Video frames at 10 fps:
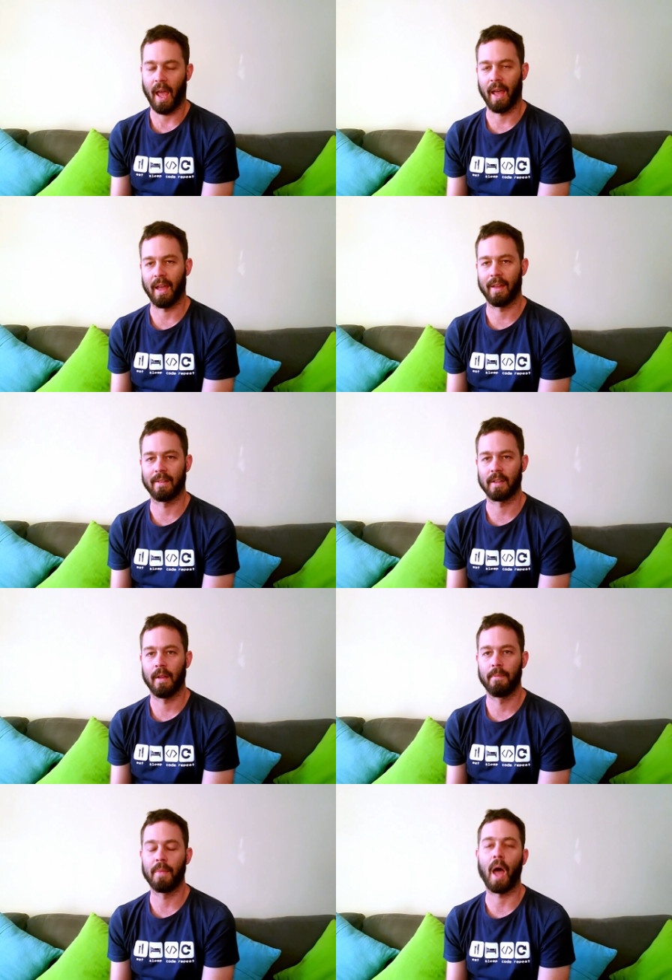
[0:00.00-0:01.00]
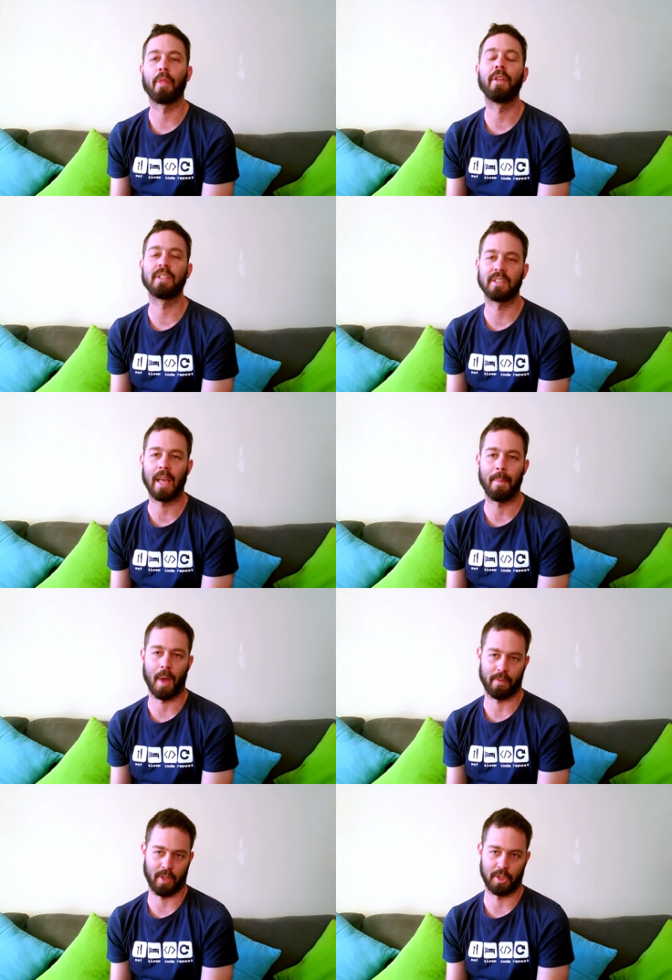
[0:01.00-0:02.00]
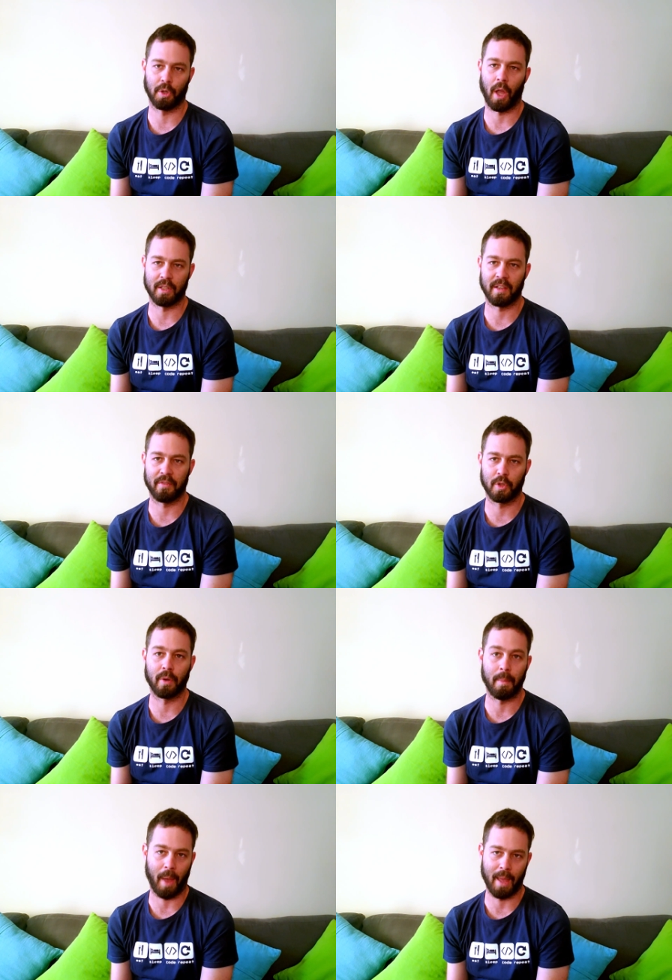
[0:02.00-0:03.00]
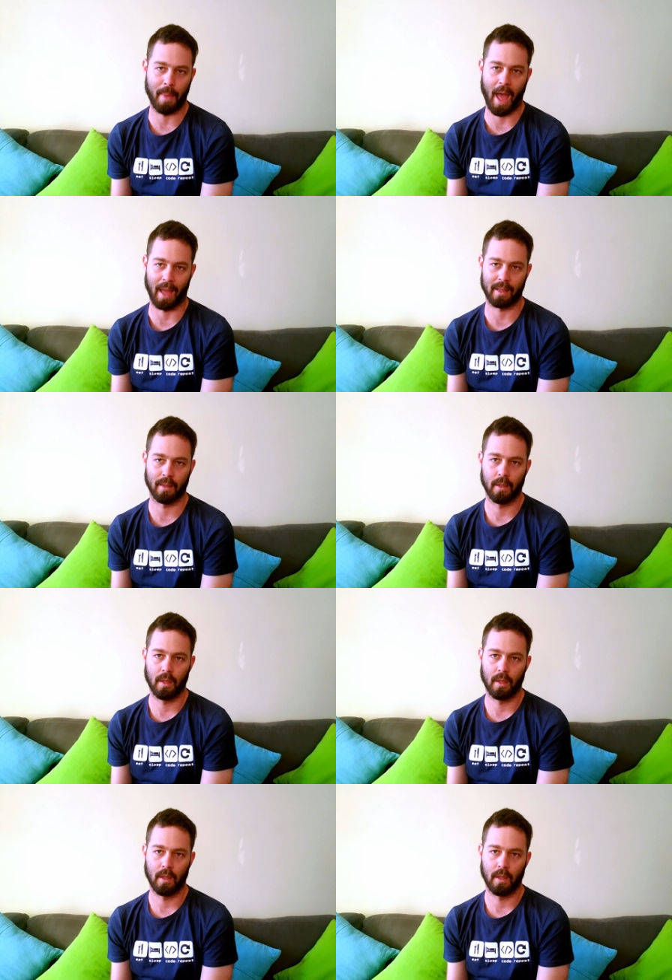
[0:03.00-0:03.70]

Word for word: and now this is the amount that you're going to have to repay back.